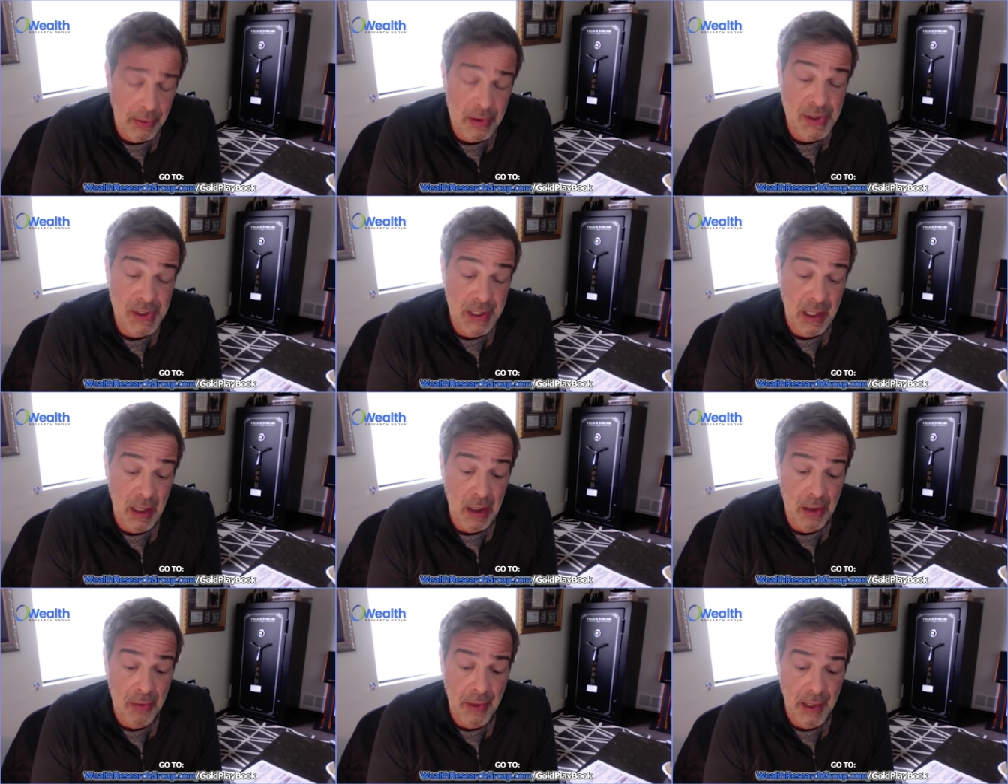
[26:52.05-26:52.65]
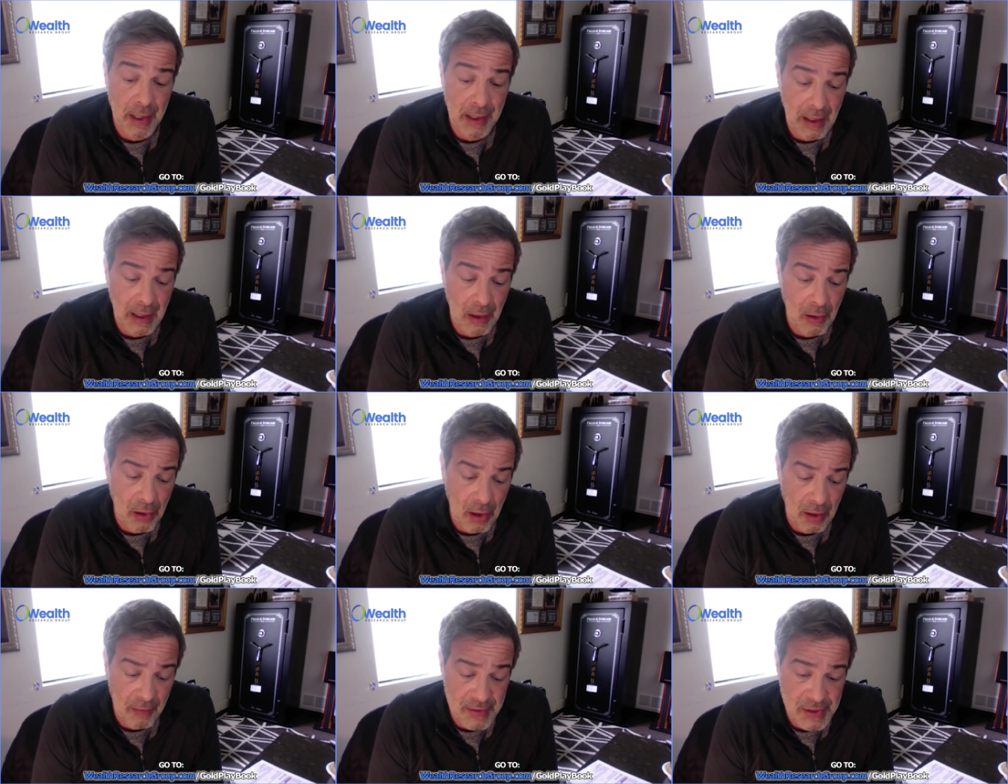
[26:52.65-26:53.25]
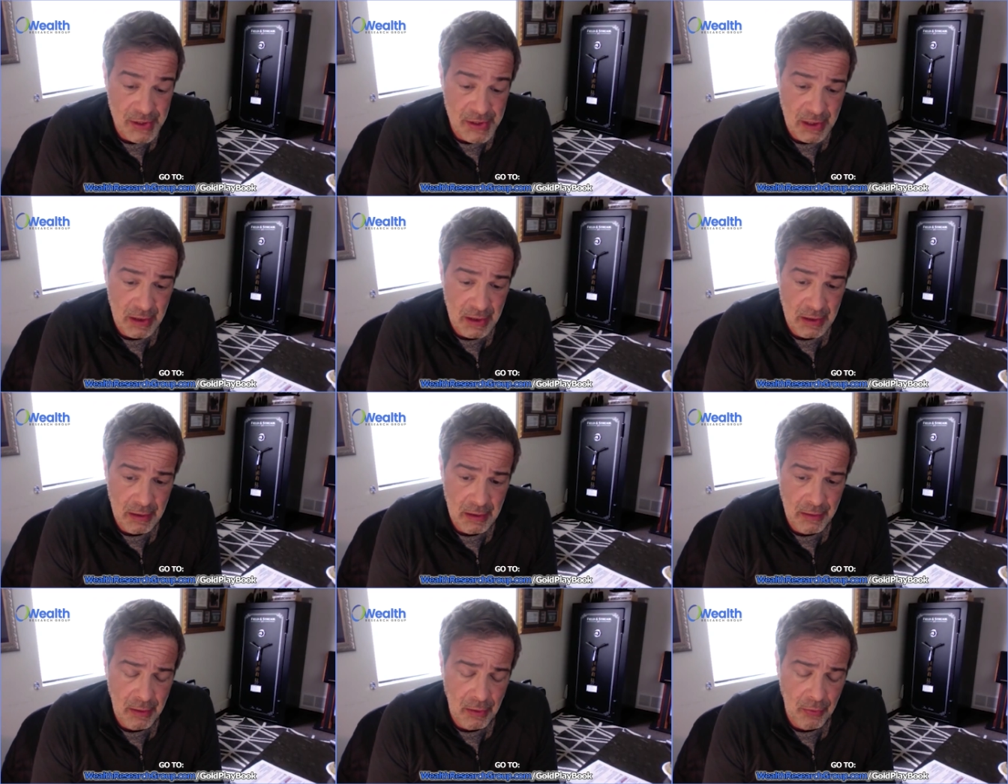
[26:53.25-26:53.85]
People are scared right now all of a
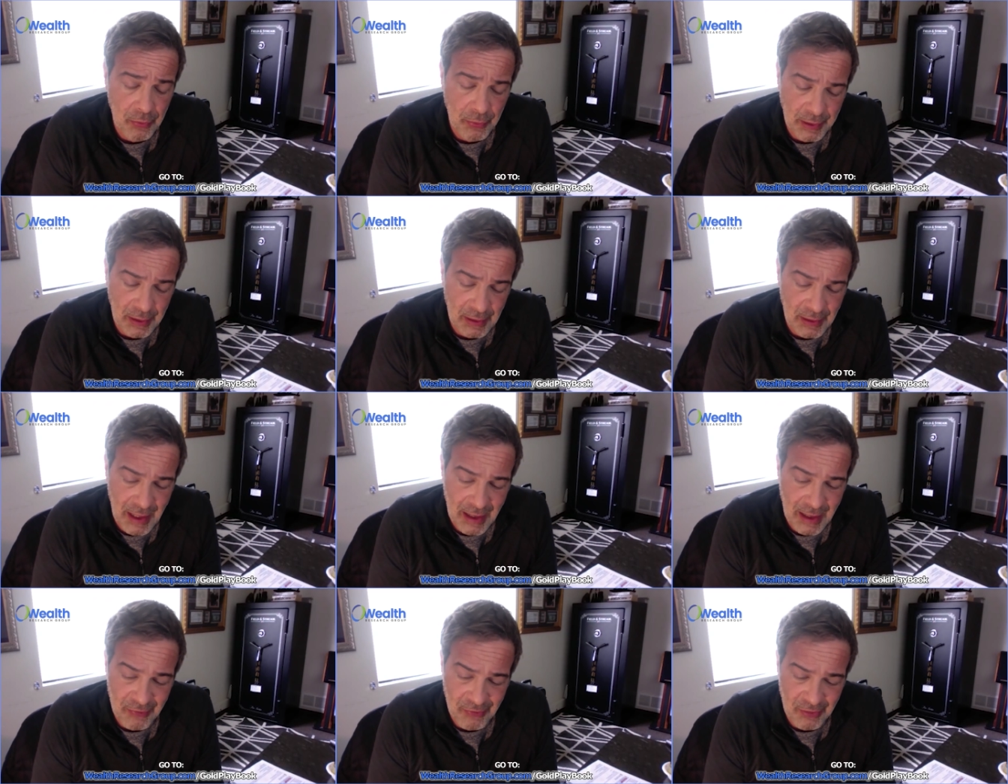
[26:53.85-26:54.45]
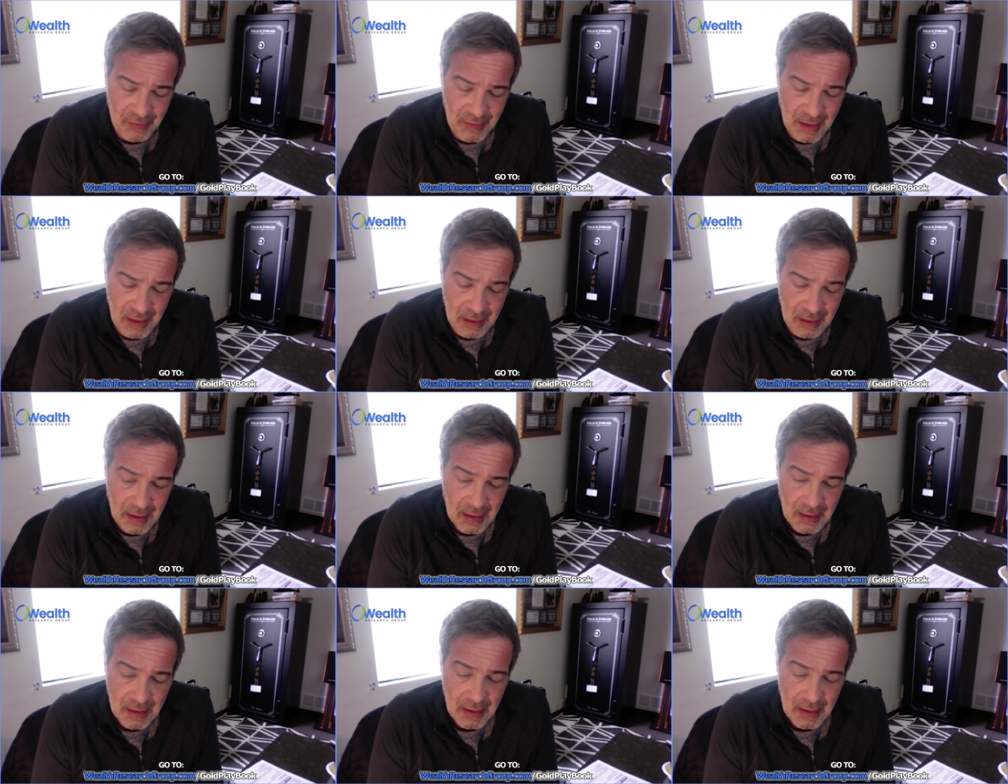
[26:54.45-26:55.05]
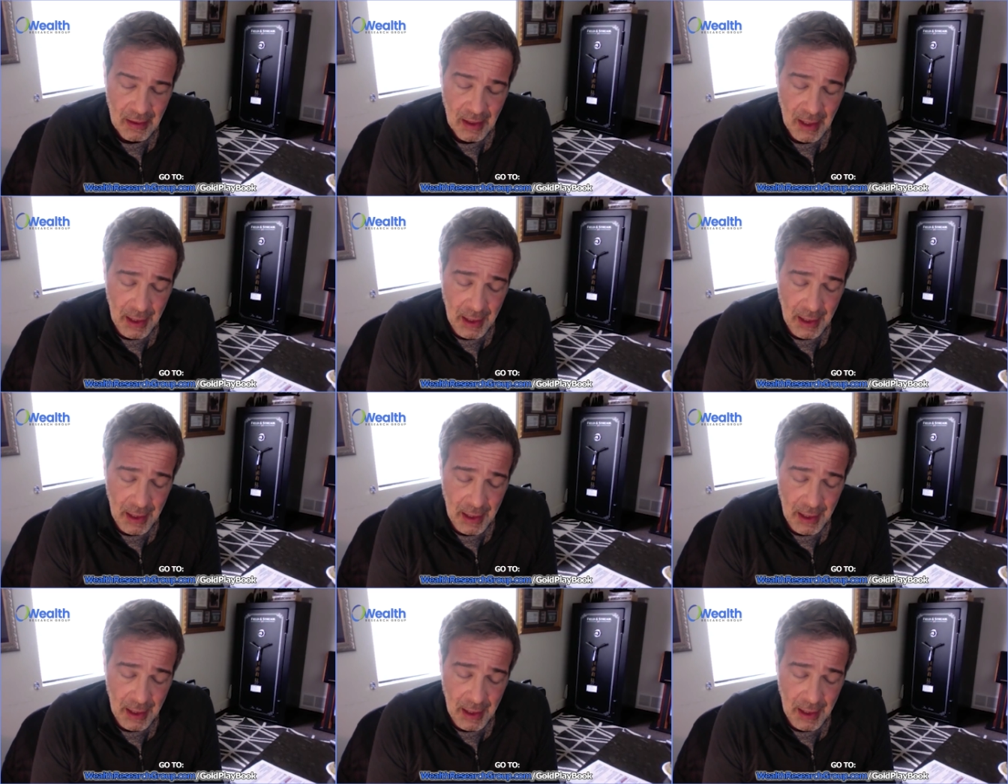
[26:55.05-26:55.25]
sudden, and they're realizing that,